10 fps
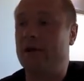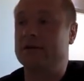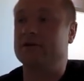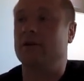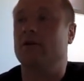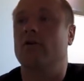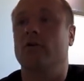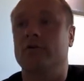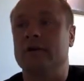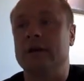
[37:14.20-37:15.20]
lecture
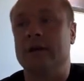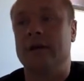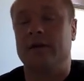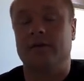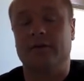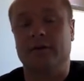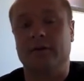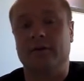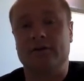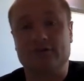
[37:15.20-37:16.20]
on
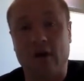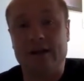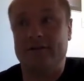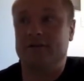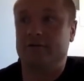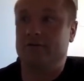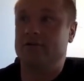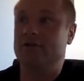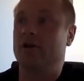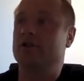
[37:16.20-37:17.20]
the science and the
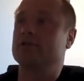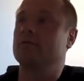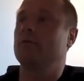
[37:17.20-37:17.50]
research,